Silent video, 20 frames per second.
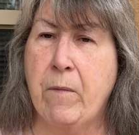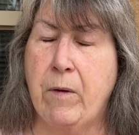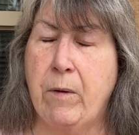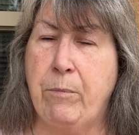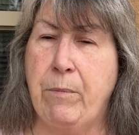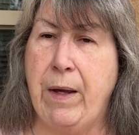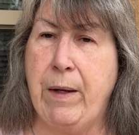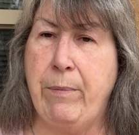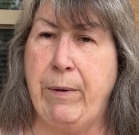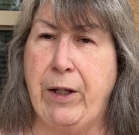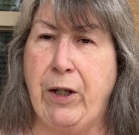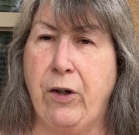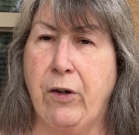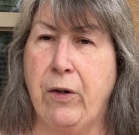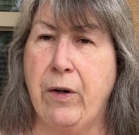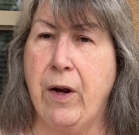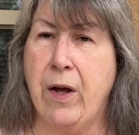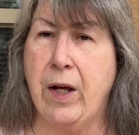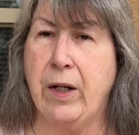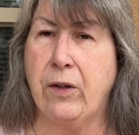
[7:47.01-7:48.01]
Maybe you're
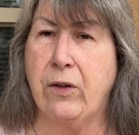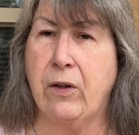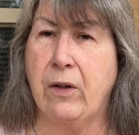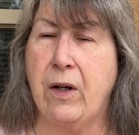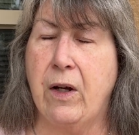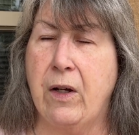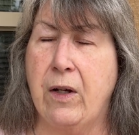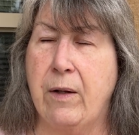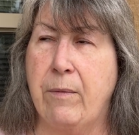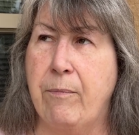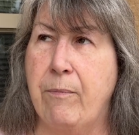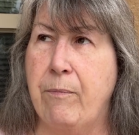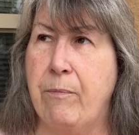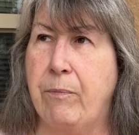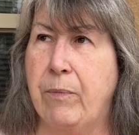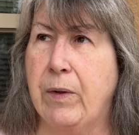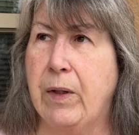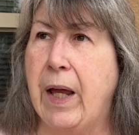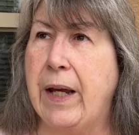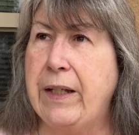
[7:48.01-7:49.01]
not
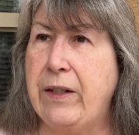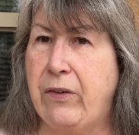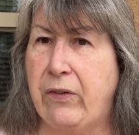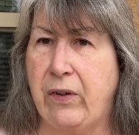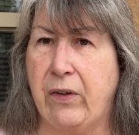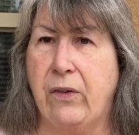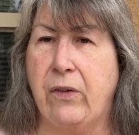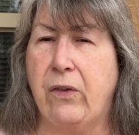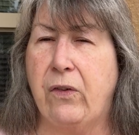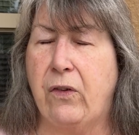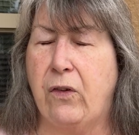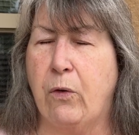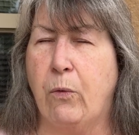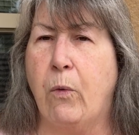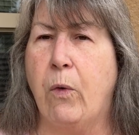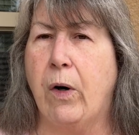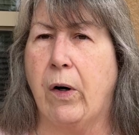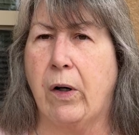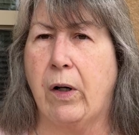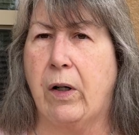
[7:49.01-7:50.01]
licensed to
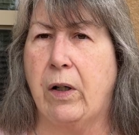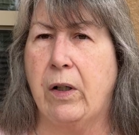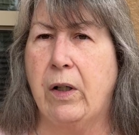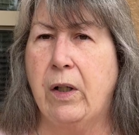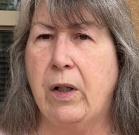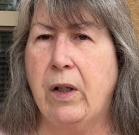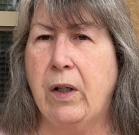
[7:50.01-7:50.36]
work